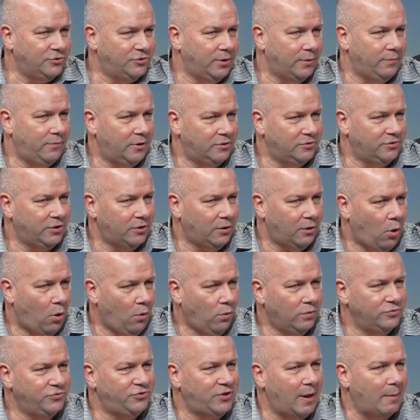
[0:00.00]
a whole
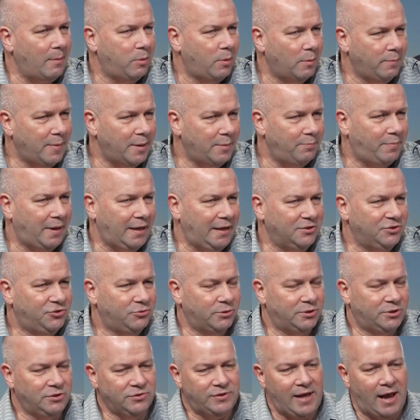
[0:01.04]
supplement piece,
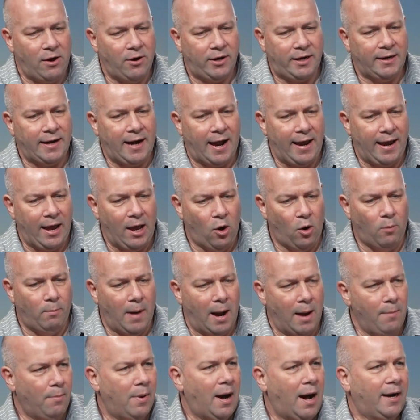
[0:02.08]
which is how can I help my
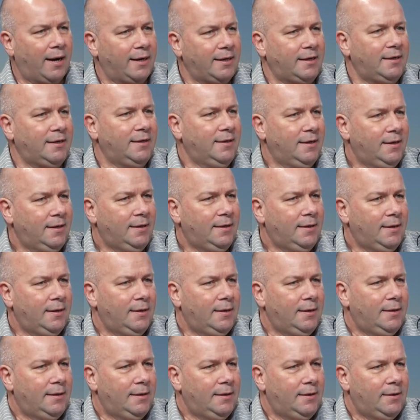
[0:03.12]
body
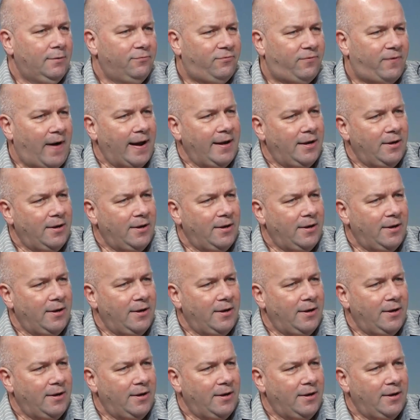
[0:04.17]
fight